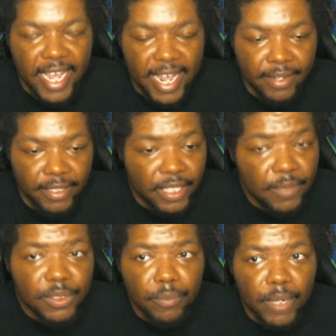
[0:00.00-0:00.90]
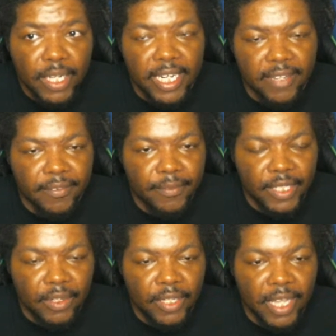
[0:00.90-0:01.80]
and he was the one that
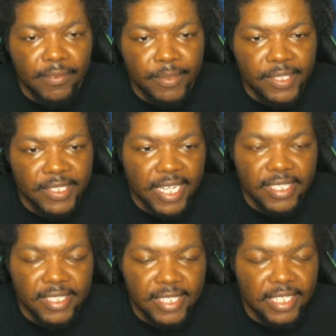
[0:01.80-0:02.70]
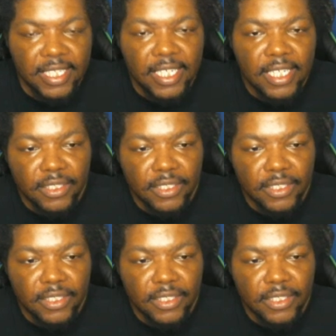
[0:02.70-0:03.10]
gave them the science needed